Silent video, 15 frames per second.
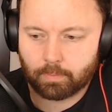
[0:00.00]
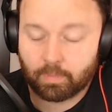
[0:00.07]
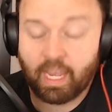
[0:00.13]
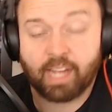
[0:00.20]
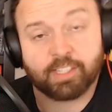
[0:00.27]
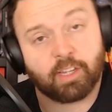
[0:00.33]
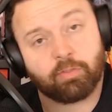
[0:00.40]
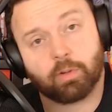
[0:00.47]

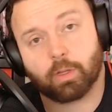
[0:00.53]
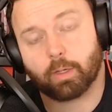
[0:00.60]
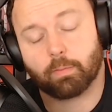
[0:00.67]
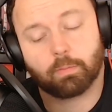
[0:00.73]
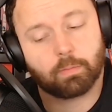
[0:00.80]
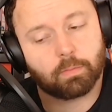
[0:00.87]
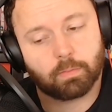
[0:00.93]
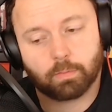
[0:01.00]
Yeah,
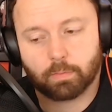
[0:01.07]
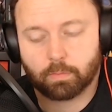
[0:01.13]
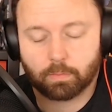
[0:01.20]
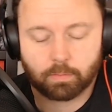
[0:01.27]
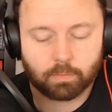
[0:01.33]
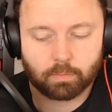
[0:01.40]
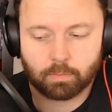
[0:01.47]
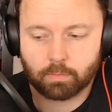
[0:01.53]
definitely.
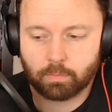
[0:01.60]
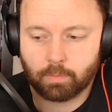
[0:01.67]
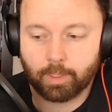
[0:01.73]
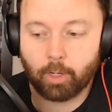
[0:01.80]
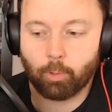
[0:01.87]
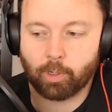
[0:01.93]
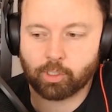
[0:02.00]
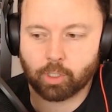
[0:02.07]

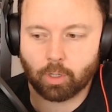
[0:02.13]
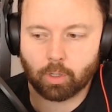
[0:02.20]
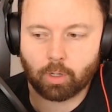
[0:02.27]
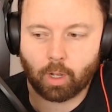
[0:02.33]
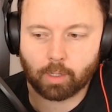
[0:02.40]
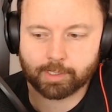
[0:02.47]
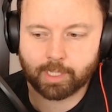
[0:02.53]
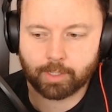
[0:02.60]
The original
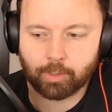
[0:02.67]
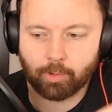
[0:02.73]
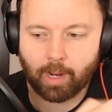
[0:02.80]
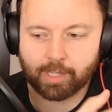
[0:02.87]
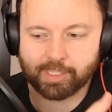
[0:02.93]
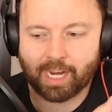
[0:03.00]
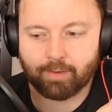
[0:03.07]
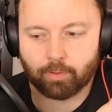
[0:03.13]
content you
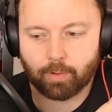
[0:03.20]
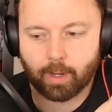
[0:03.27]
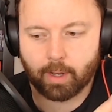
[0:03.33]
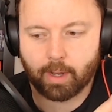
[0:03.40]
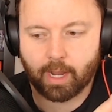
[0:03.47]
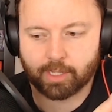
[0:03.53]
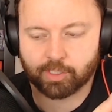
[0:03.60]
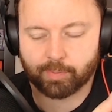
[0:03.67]
guys have
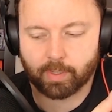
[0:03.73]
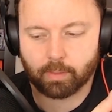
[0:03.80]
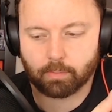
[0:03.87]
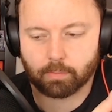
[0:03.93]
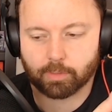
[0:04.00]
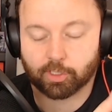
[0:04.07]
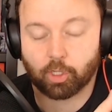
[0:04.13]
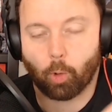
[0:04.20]
created has
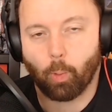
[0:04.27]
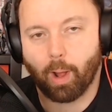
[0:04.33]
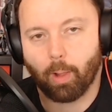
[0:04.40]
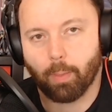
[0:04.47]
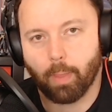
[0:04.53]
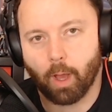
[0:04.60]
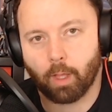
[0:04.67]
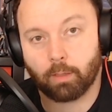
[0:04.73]
been so
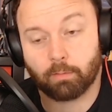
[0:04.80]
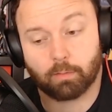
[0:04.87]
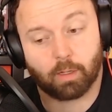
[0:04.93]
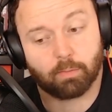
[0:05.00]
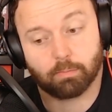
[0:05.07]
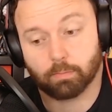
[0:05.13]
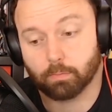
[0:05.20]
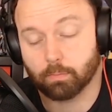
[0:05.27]
well
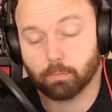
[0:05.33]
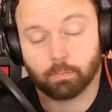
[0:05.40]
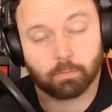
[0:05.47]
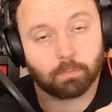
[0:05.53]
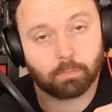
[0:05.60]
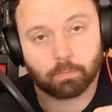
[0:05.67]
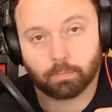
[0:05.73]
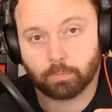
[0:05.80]
done.
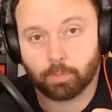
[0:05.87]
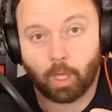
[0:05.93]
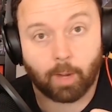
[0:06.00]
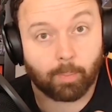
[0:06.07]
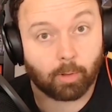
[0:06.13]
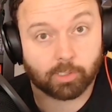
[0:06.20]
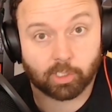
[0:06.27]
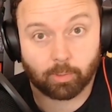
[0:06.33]
I'm not
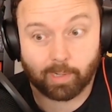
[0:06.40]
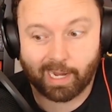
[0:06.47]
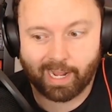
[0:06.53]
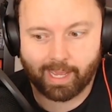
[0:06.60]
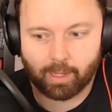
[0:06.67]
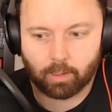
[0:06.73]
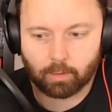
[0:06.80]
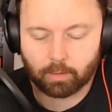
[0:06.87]
opposed to it
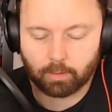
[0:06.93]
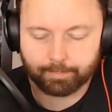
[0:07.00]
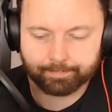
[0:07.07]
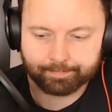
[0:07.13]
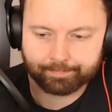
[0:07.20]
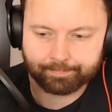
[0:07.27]
at all.